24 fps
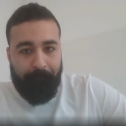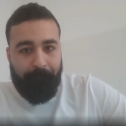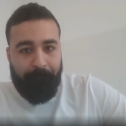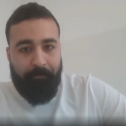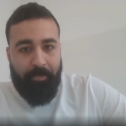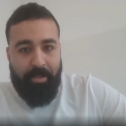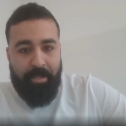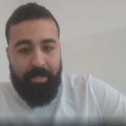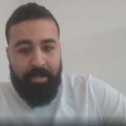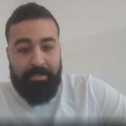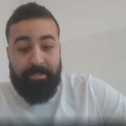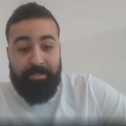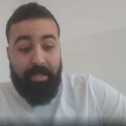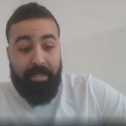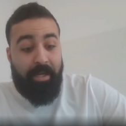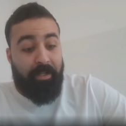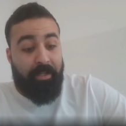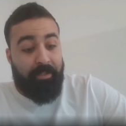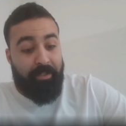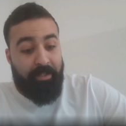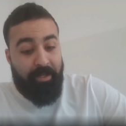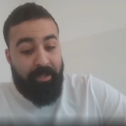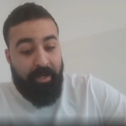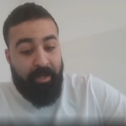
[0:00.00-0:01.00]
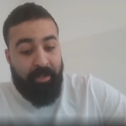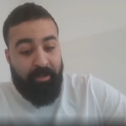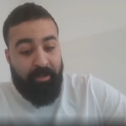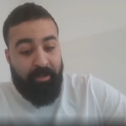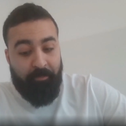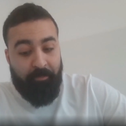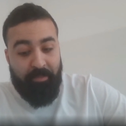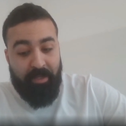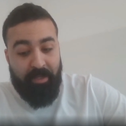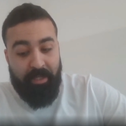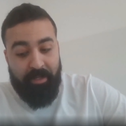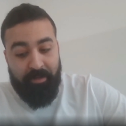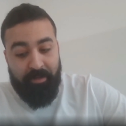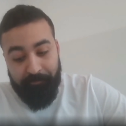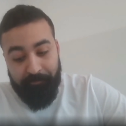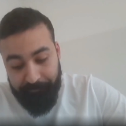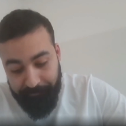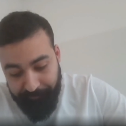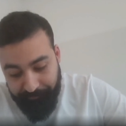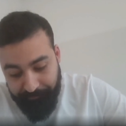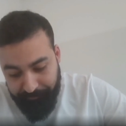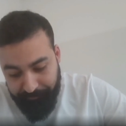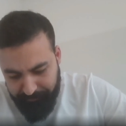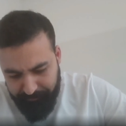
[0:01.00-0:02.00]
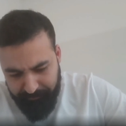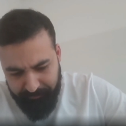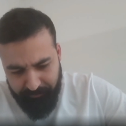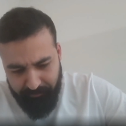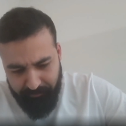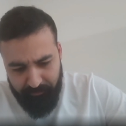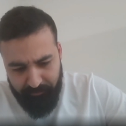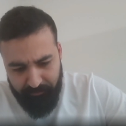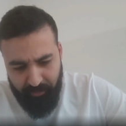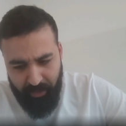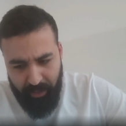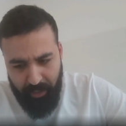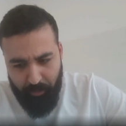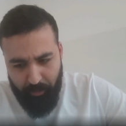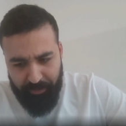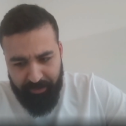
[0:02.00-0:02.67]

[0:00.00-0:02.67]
Exactly. And I mean, I